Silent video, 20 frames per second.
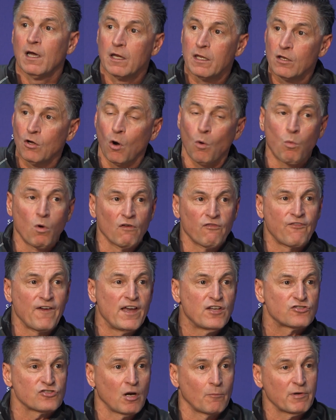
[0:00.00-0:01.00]
you know, we'll
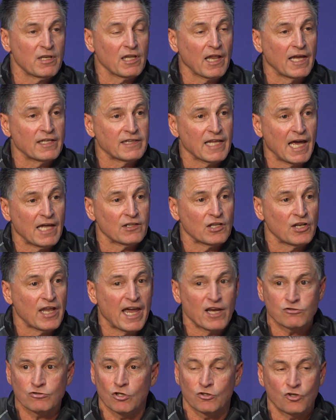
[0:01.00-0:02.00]
face somebody like that in the
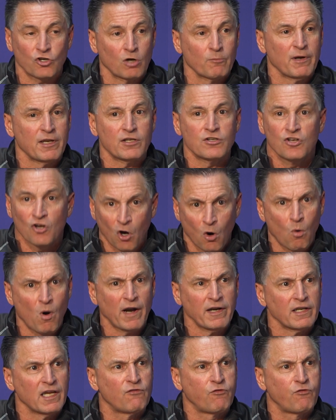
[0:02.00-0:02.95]
national tournament. And you know what?